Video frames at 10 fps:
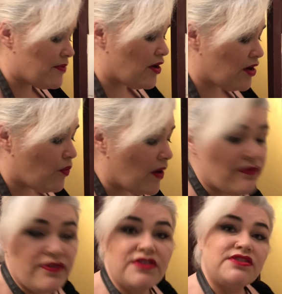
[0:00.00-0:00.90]
going to wait
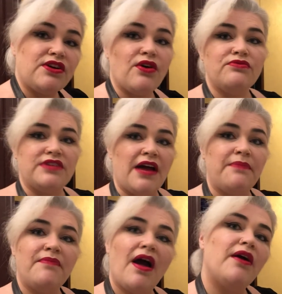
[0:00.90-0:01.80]
for this to cool down.
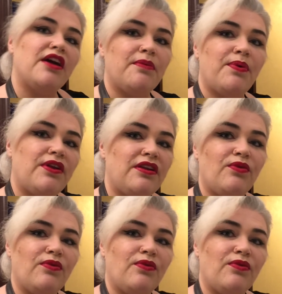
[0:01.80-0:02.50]
I'm going to put it all